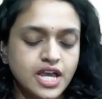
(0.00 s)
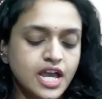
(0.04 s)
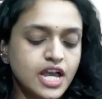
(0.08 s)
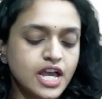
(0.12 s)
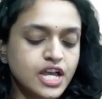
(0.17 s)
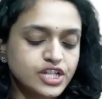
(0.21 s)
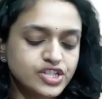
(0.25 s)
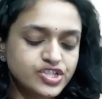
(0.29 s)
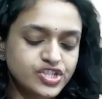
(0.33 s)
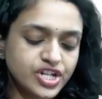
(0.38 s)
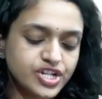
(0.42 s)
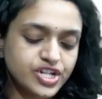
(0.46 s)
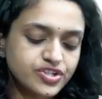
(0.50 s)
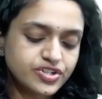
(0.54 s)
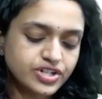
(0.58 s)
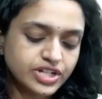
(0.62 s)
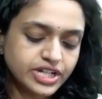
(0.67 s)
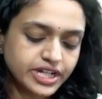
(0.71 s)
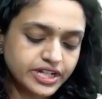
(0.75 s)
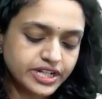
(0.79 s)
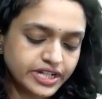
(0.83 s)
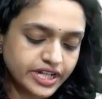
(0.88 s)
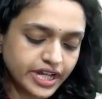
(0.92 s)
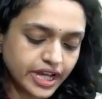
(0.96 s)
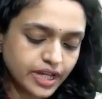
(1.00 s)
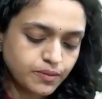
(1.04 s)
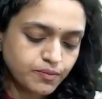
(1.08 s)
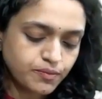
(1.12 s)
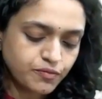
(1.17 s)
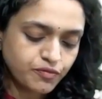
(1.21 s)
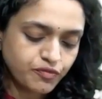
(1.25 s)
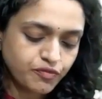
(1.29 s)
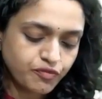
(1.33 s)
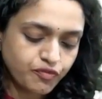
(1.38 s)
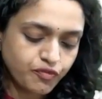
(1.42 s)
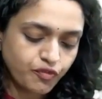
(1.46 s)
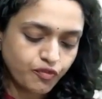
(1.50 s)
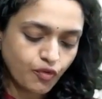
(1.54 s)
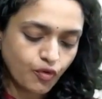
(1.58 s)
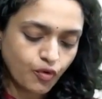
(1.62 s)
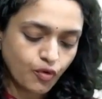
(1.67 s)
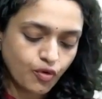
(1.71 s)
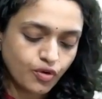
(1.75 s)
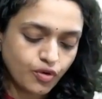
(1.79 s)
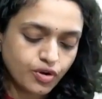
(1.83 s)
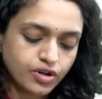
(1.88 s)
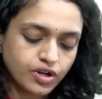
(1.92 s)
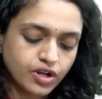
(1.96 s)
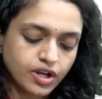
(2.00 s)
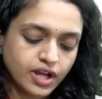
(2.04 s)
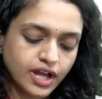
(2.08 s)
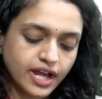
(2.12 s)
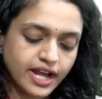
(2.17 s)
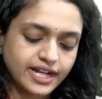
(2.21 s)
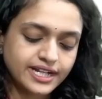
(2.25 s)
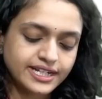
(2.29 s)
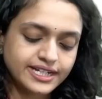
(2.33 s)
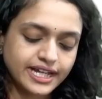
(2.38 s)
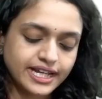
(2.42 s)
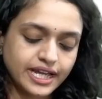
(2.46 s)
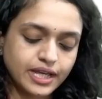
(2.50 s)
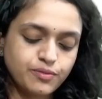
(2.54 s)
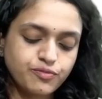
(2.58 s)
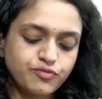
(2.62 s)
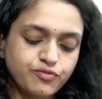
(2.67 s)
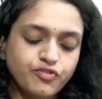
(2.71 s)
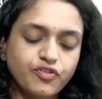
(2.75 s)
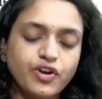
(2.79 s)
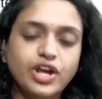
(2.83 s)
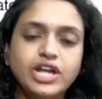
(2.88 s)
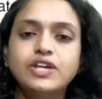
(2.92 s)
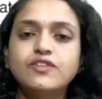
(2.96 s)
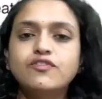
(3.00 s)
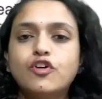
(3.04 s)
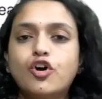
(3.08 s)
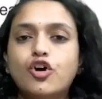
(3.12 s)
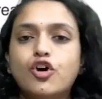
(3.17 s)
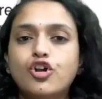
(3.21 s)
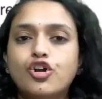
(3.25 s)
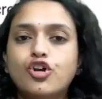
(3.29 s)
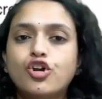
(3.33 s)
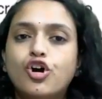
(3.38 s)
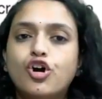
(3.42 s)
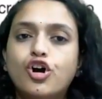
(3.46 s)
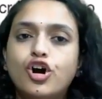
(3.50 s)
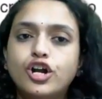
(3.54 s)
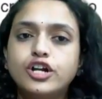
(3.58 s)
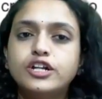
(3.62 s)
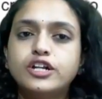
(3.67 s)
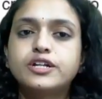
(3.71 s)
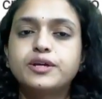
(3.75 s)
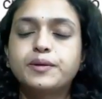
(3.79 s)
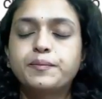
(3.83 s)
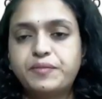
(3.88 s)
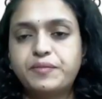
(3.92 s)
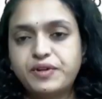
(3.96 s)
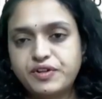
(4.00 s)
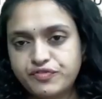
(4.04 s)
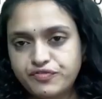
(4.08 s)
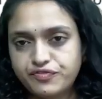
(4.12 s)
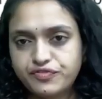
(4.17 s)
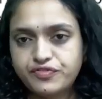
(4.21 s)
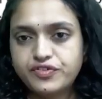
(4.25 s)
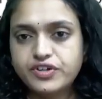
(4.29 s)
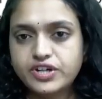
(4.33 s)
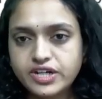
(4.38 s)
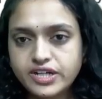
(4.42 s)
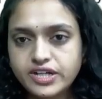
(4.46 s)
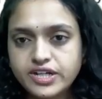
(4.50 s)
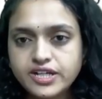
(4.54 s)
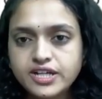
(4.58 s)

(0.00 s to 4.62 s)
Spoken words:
Generally, type 4 and type 5 are not preferred